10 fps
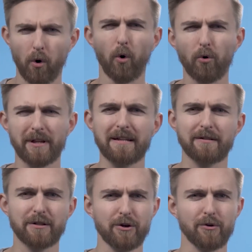All you need
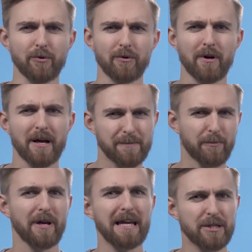to do is
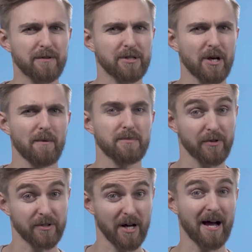put each of the terms on
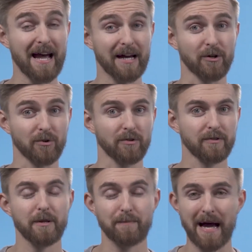the diagonal
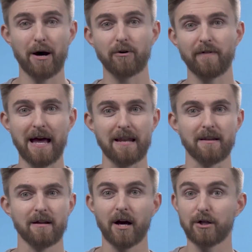to the power of n,
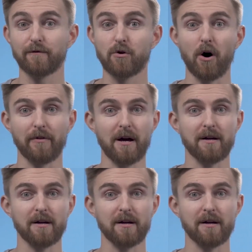and you've got the